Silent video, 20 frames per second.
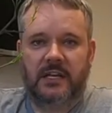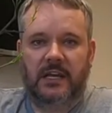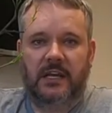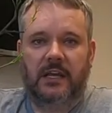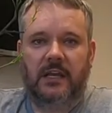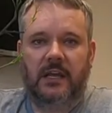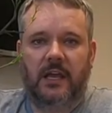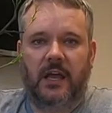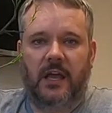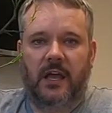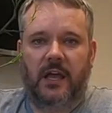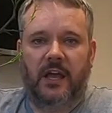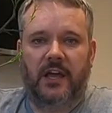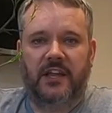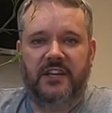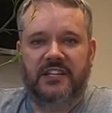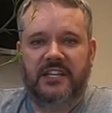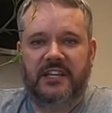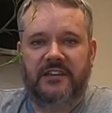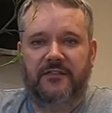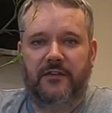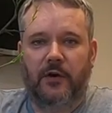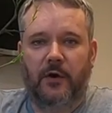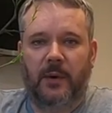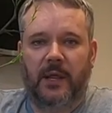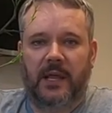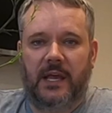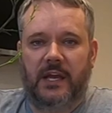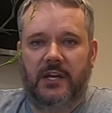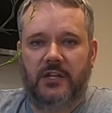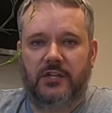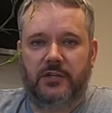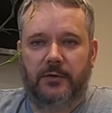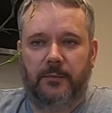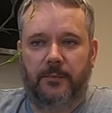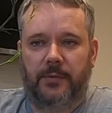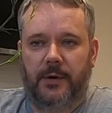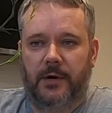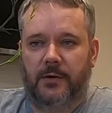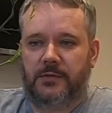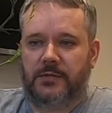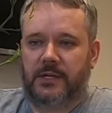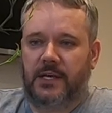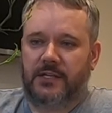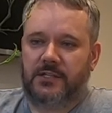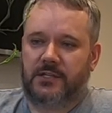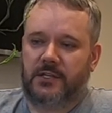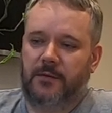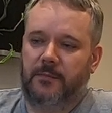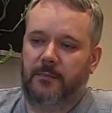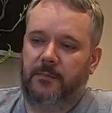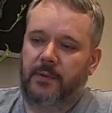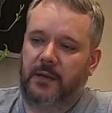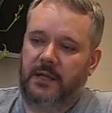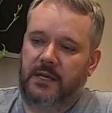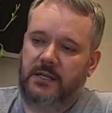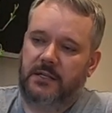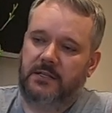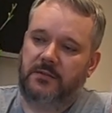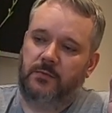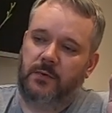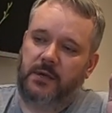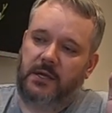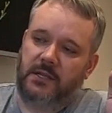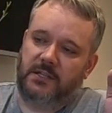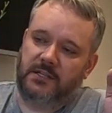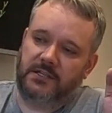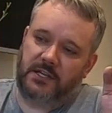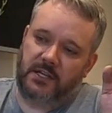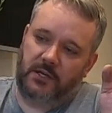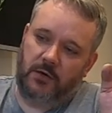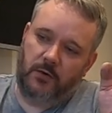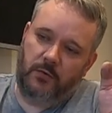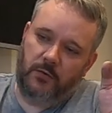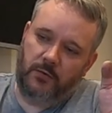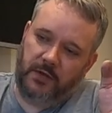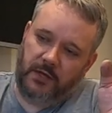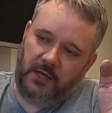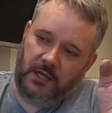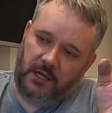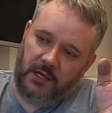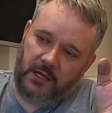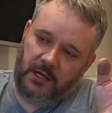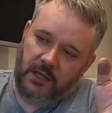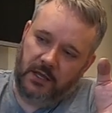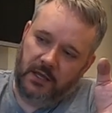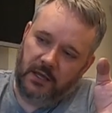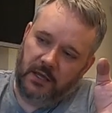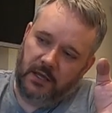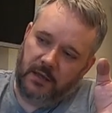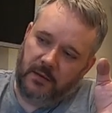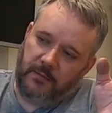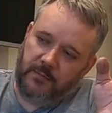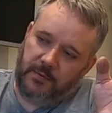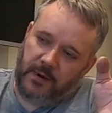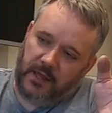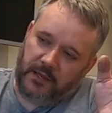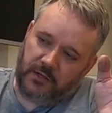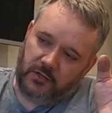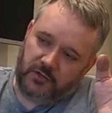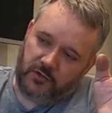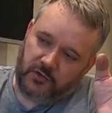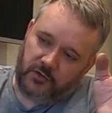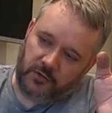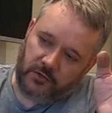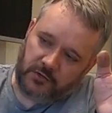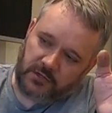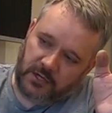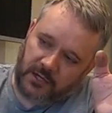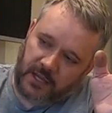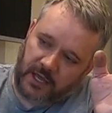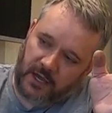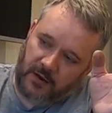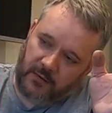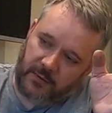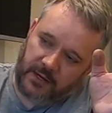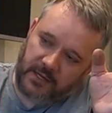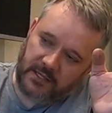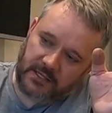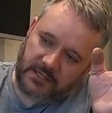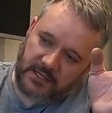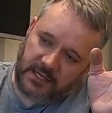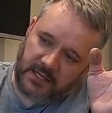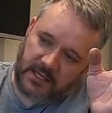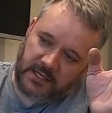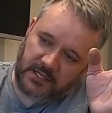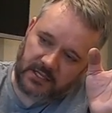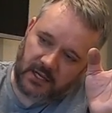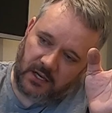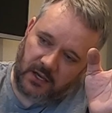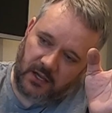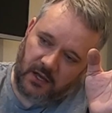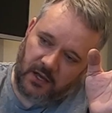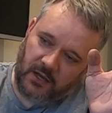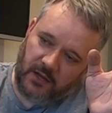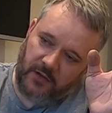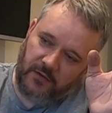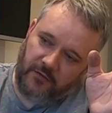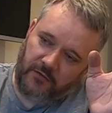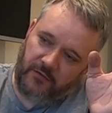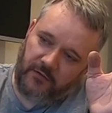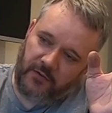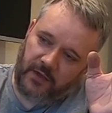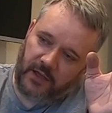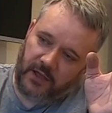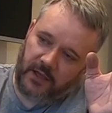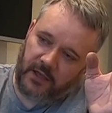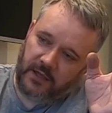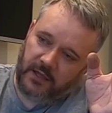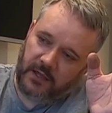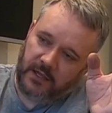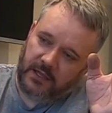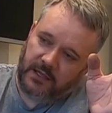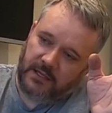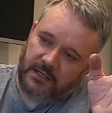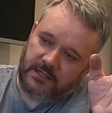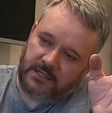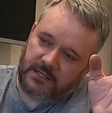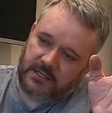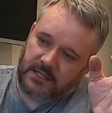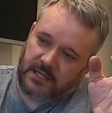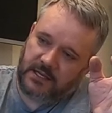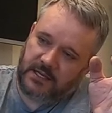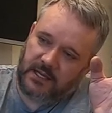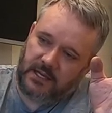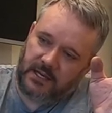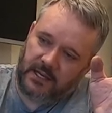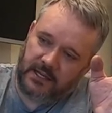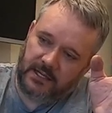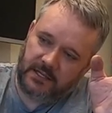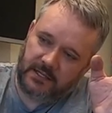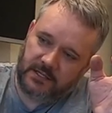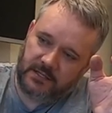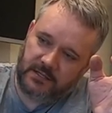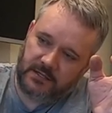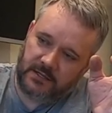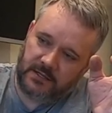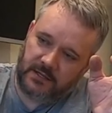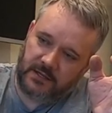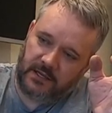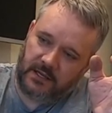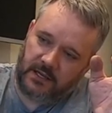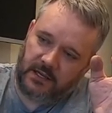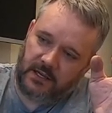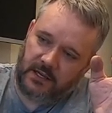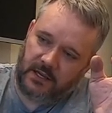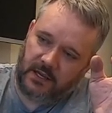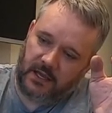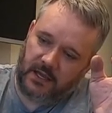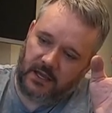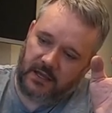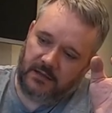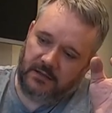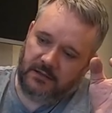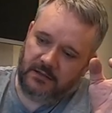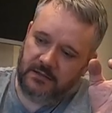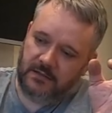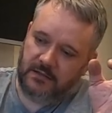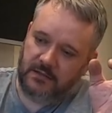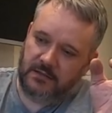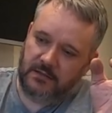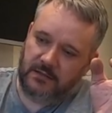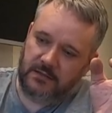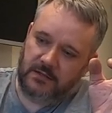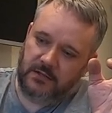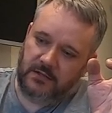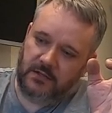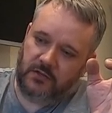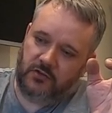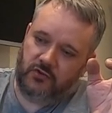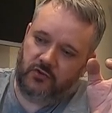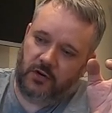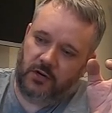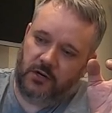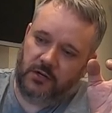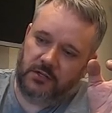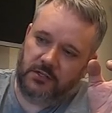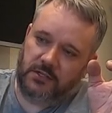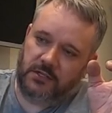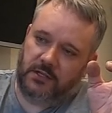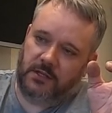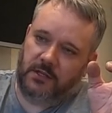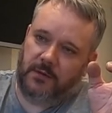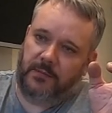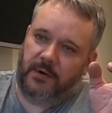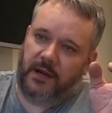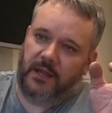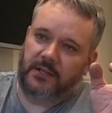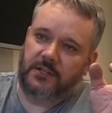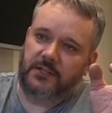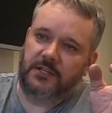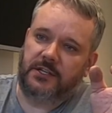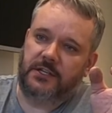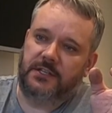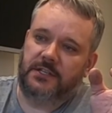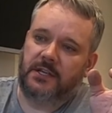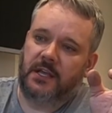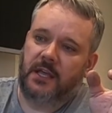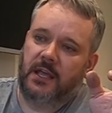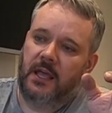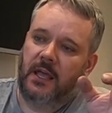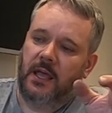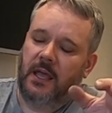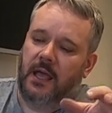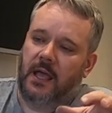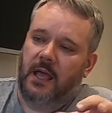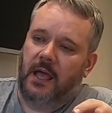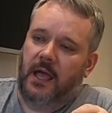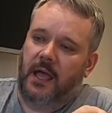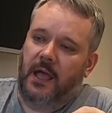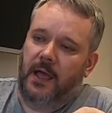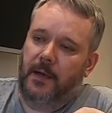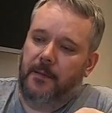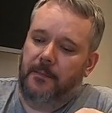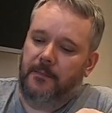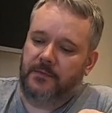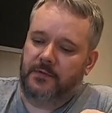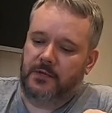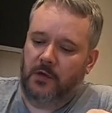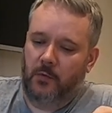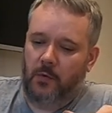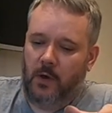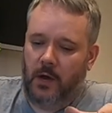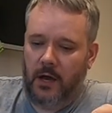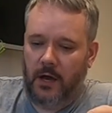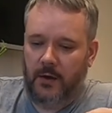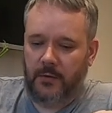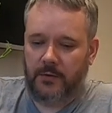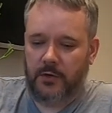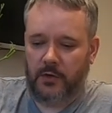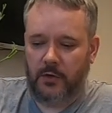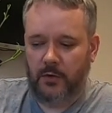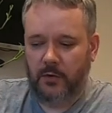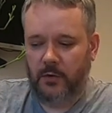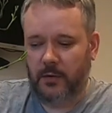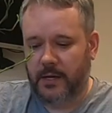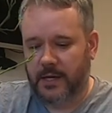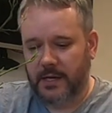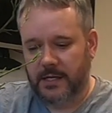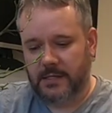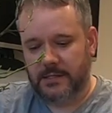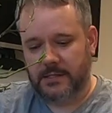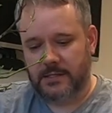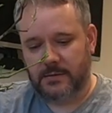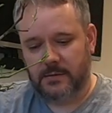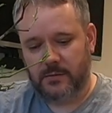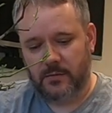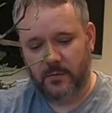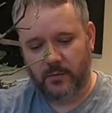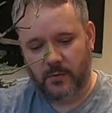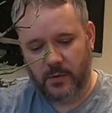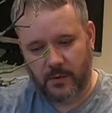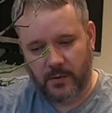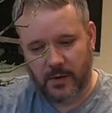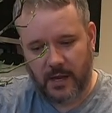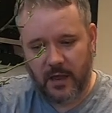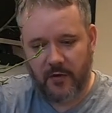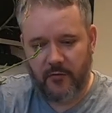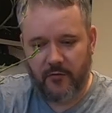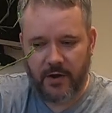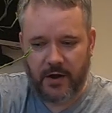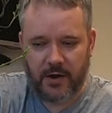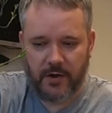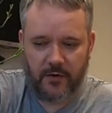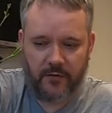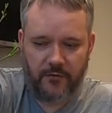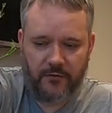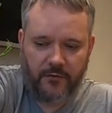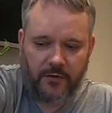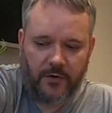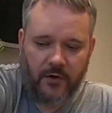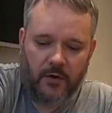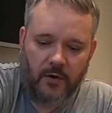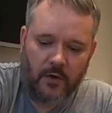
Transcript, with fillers: the uh, defoliation process complete we can see all the branch structure now. We can see there's a lot of uh, stickiness to the uh, to the trunks and the branches. Um, so what I'll do is we'll get rid of